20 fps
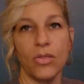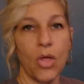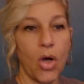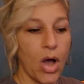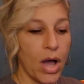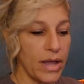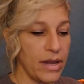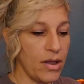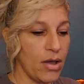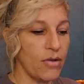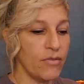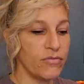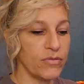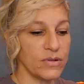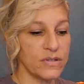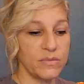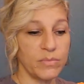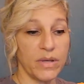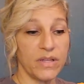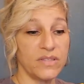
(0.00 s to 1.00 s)
lot of
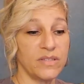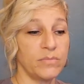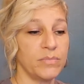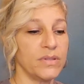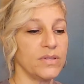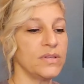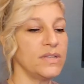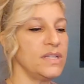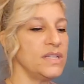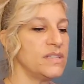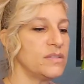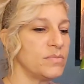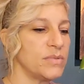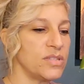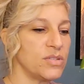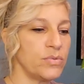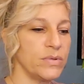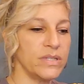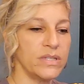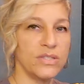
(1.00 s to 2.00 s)
responsibilities
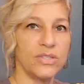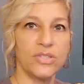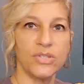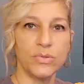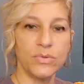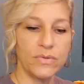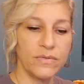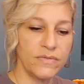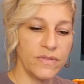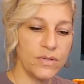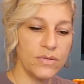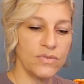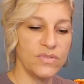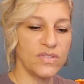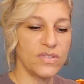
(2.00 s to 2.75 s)
between the two of you.